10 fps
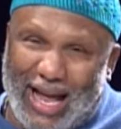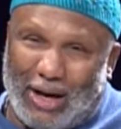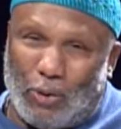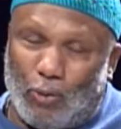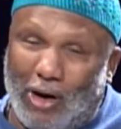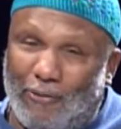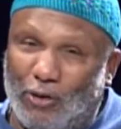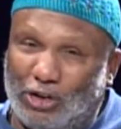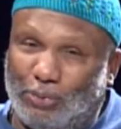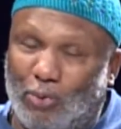like a
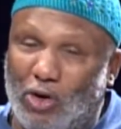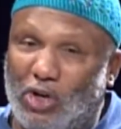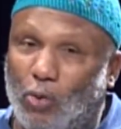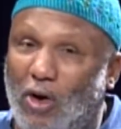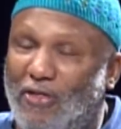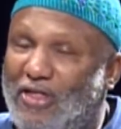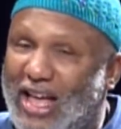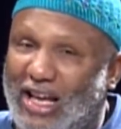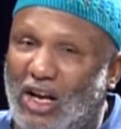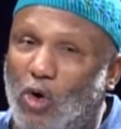reference point to where
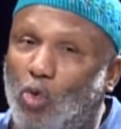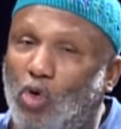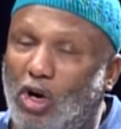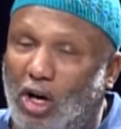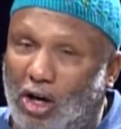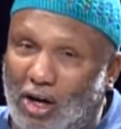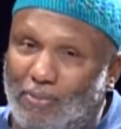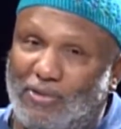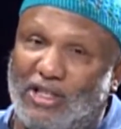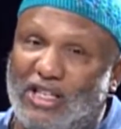they can go look
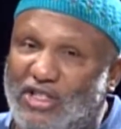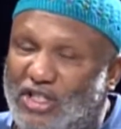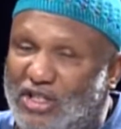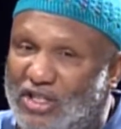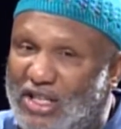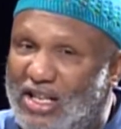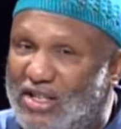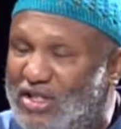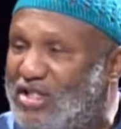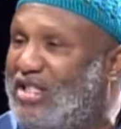up these
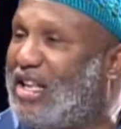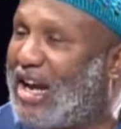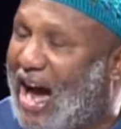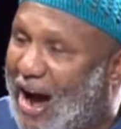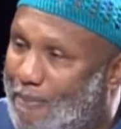diseases that are